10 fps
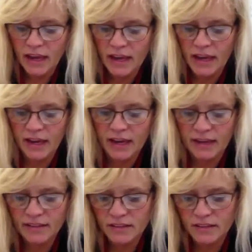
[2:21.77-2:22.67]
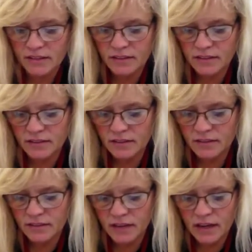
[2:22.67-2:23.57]
And
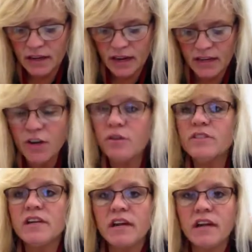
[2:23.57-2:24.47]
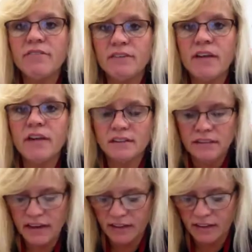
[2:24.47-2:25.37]
I know it's not going to fit
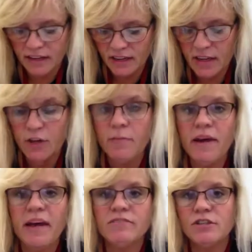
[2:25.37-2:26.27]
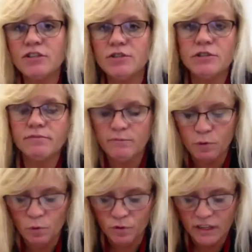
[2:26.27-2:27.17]
exactly, and you may have to do some
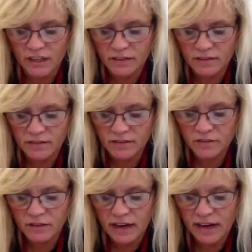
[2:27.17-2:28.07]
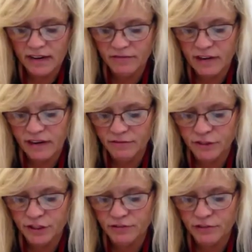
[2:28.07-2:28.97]
folding after
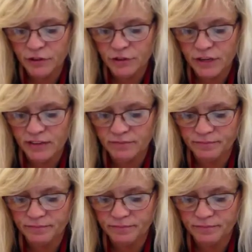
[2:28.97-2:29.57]
you've glued it.